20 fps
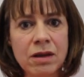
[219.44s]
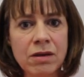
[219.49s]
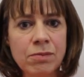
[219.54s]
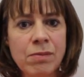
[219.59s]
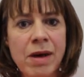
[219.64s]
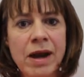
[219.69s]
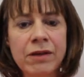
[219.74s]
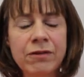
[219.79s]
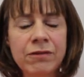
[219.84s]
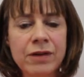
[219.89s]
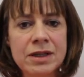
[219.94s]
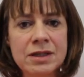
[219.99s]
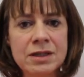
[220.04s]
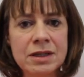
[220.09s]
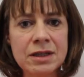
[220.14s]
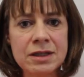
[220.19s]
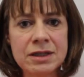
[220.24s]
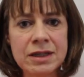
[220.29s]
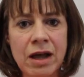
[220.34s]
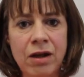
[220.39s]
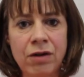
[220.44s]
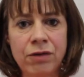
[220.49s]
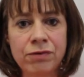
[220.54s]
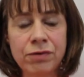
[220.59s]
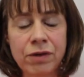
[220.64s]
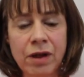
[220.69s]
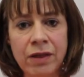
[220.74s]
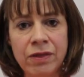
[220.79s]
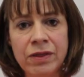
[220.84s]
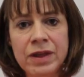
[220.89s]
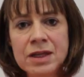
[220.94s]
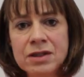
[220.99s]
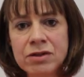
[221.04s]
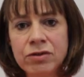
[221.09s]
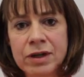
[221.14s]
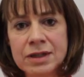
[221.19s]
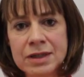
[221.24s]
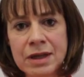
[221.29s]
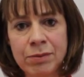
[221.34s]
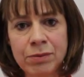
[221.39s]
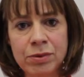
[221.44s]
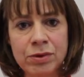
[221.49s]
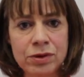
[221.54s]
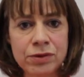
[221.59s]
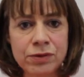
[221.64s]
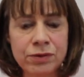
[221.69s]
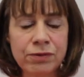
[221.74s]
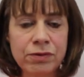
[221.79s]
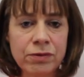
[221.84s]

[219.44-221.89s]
manifests itself, and these are examples